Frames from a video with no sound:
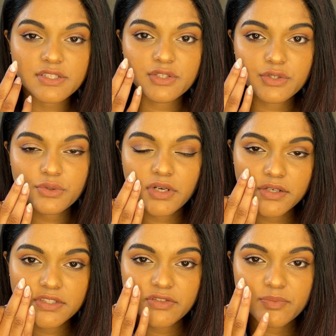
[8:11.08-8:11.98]
is 2
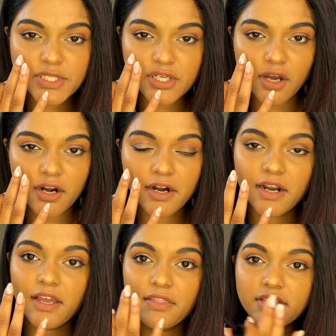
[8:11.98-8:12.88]
coats of
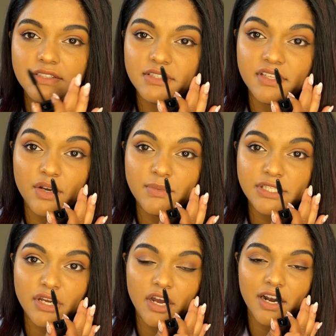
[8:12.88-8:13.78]
mascara. This is no
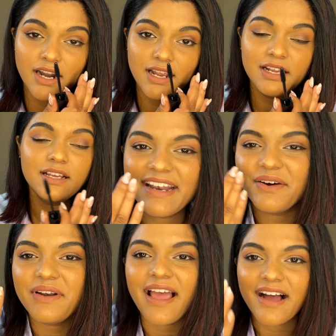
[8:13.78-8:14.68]
mascara. I
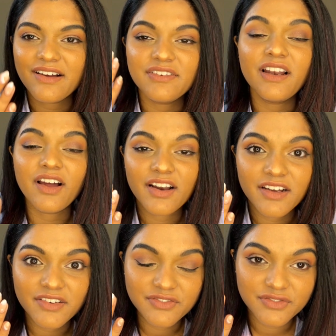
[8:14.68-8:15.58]
don't have a lot
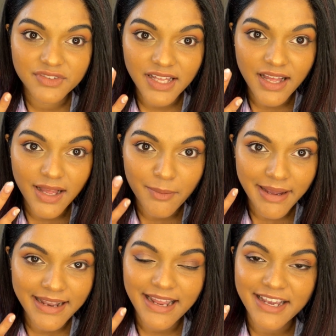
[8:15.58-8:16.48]
of
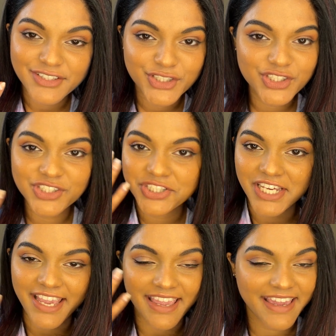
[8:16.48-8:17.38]
eyelash
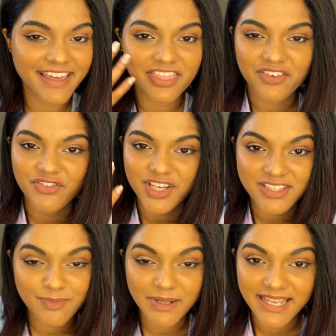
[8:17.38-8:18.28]
hair in the
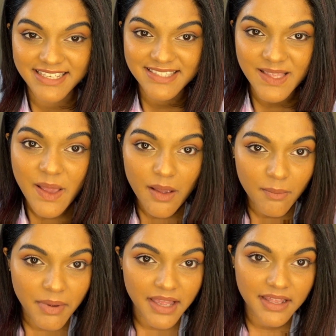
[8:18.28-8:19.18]
first place,
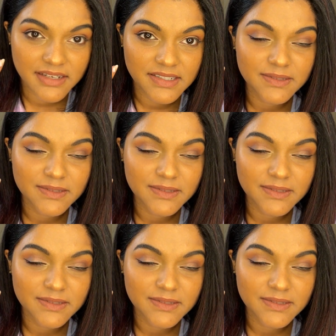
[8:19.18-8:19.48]
but